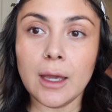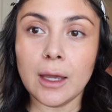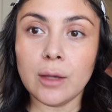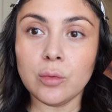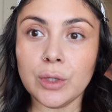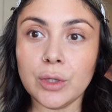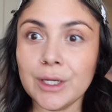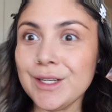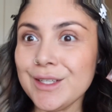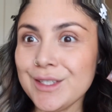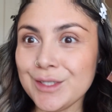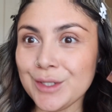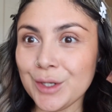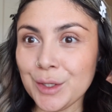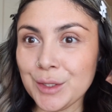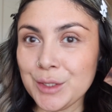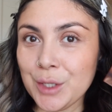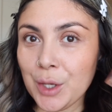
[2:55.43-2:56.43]
and we're gonna
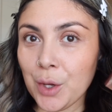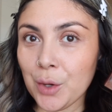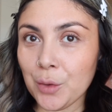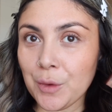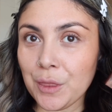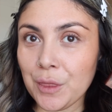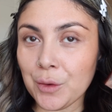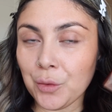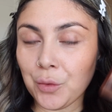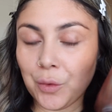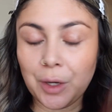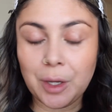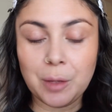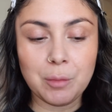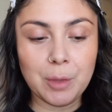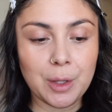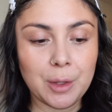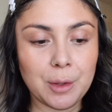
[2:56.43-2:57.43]
start with the
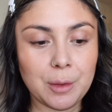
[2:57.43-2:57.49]
cream